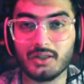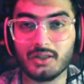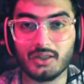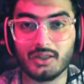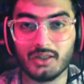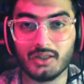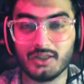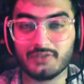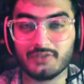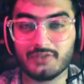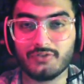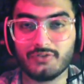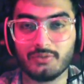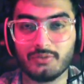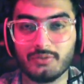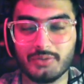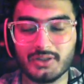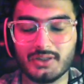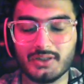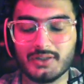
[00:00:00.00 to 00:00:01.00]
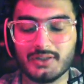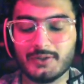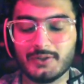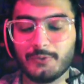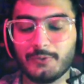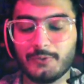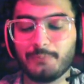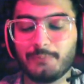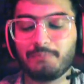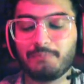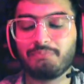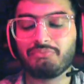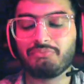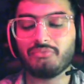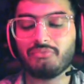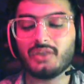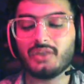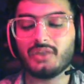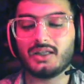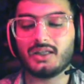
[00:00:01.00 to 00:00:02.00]
leads for your business. So
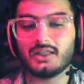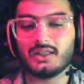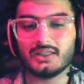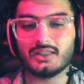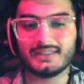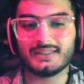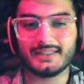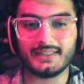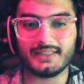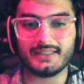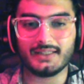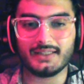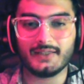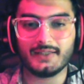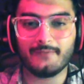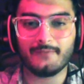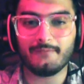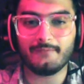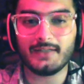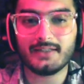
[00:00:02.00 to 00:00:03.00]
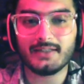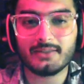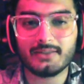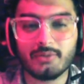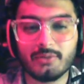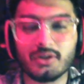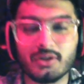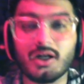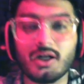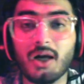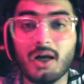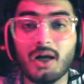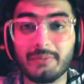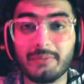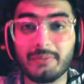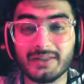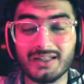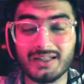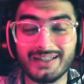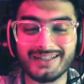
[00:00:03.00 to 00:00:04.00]
see, when it's about carpet
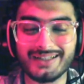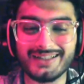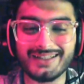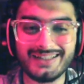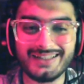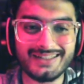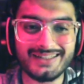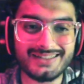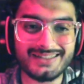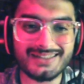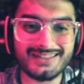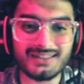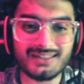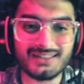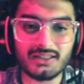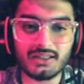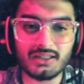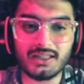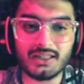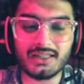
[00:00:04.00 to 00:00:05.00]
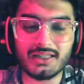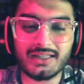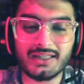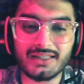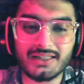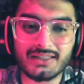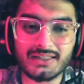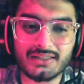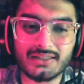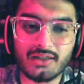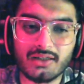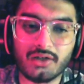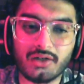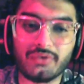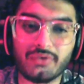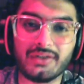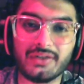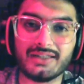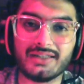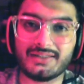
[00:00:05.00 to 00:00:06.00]
cleaning leads, the things are
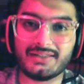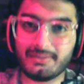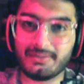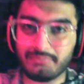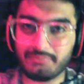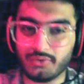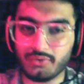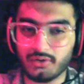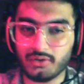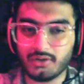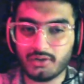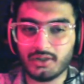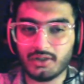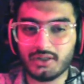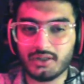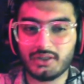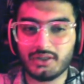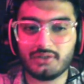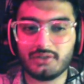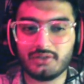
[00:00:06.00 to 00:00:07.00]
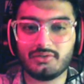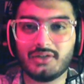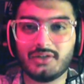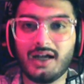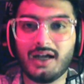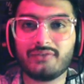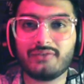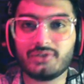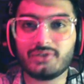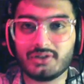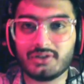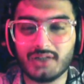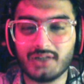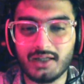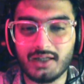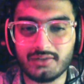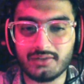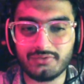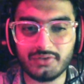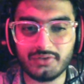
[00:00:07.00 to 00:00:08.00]
really simple. You have to
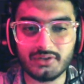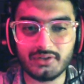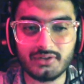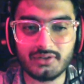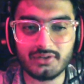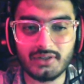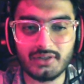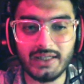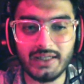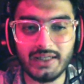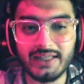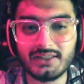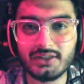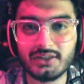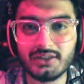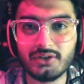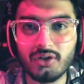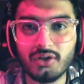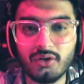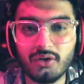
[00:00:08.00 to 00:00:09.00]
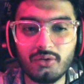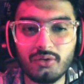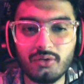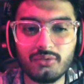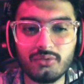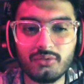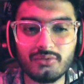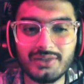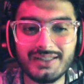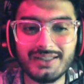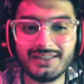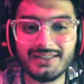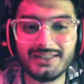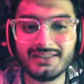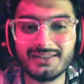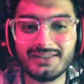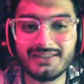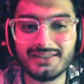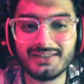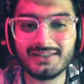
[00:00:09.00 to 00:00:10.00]
decide it first. SEO
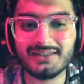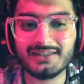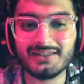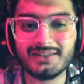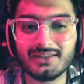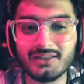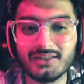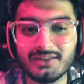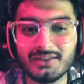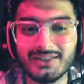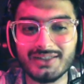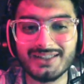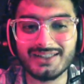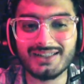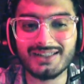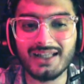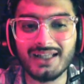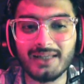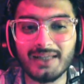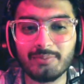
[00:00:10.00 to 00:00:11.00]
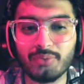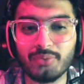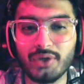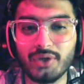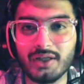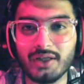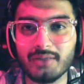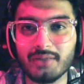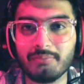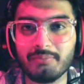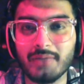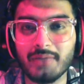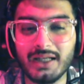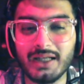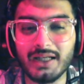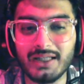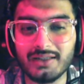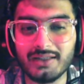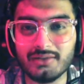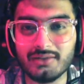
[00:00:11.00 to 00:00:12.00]
is just like putting a
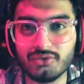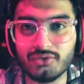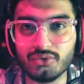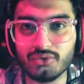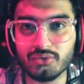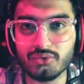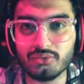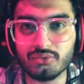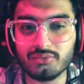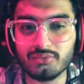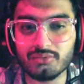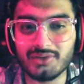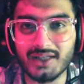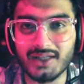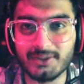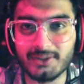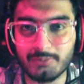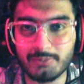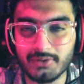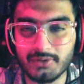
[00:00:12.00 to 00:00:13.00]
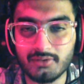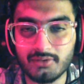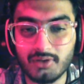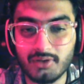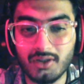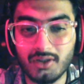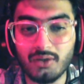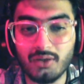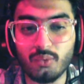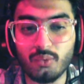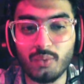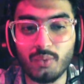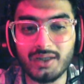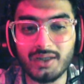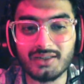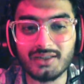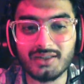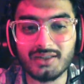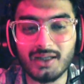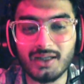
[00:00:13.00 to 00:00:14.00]
money into dustbin when
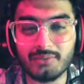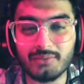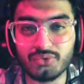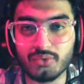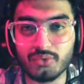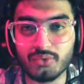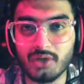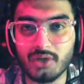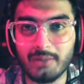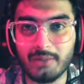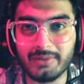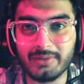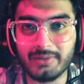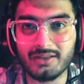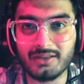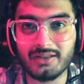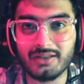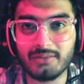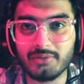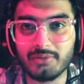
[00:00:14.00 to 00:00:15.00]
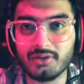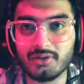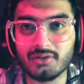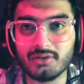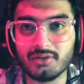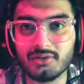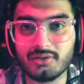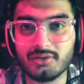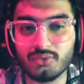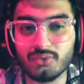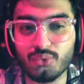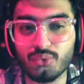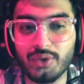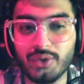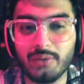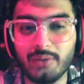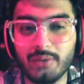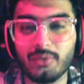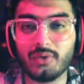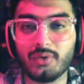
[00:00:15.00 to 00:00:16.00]
it comes to carpet cleaning, because
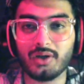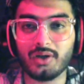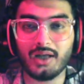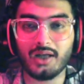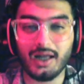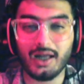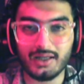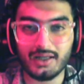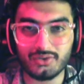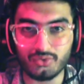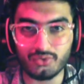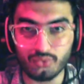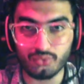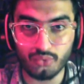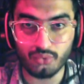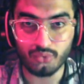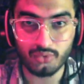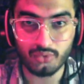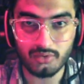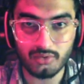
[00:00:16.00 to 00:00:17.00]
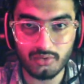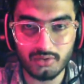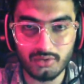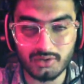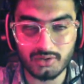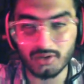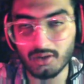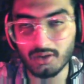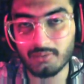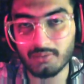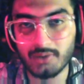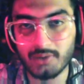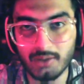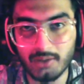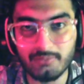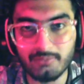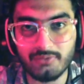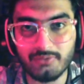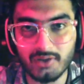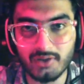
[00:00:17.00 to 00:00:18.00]
whoever run ads on Google is gonna come
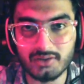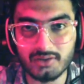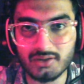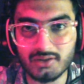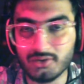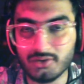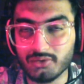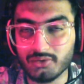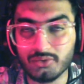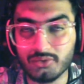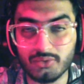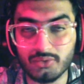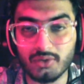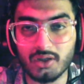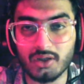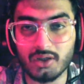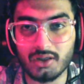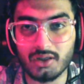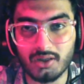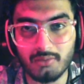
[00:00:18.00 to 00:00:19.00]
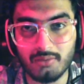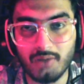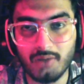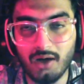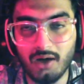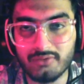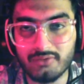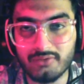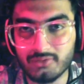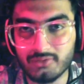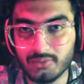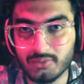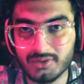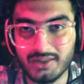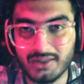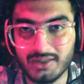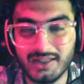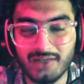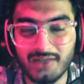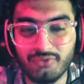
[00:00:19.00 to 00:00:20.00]
first and you're gonna come afterwards.
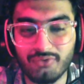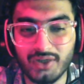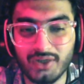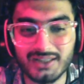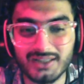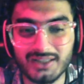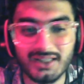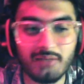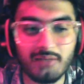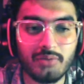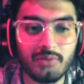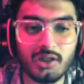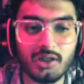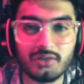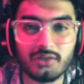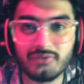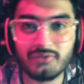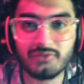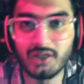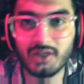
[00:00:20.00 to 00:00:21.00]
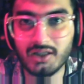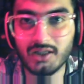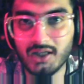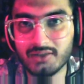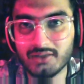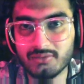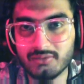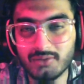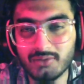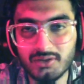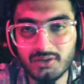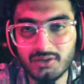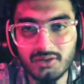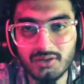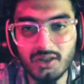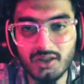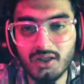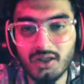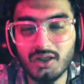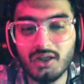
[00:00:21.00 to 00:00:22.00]
Like for example, out of 10 customers,
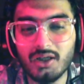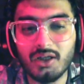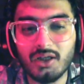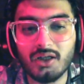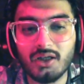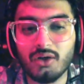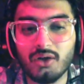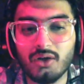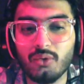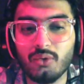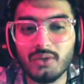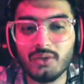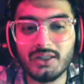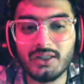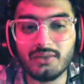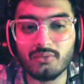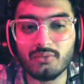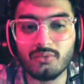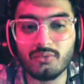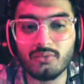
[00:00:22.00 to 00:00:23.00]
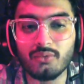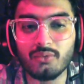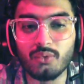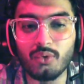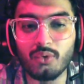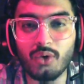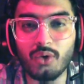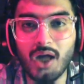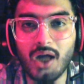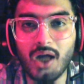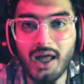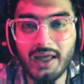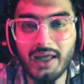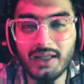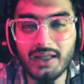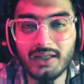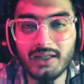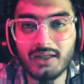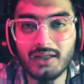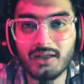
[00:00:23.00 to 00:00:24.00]
only
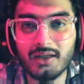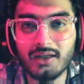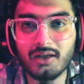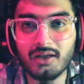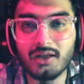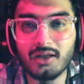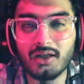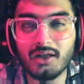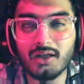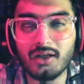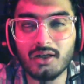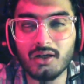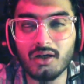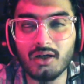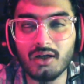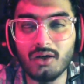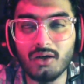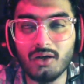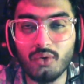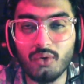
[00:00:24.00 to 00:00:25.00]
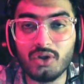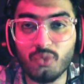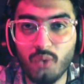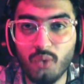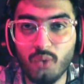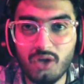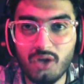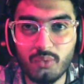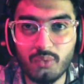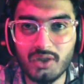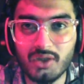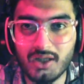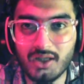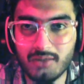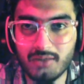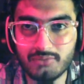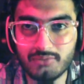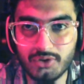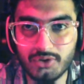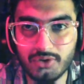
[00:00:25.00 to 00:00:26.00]
nine only one will
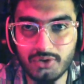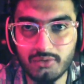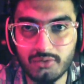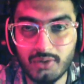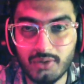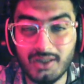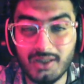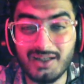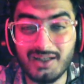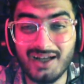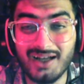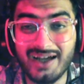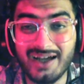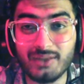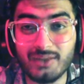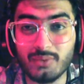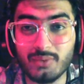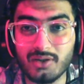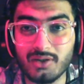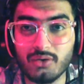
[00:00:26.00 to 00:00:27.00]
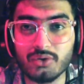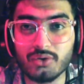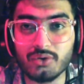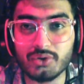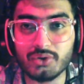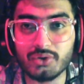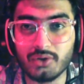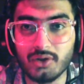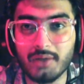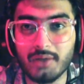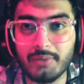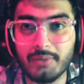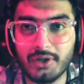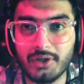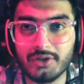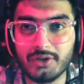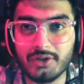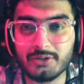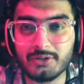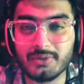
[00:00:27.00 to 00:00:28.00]
come to you and nine will go to your
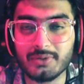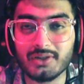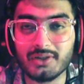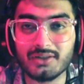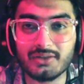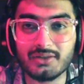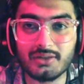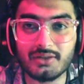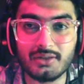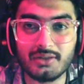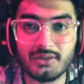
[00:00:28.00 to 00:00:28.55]
competitors, because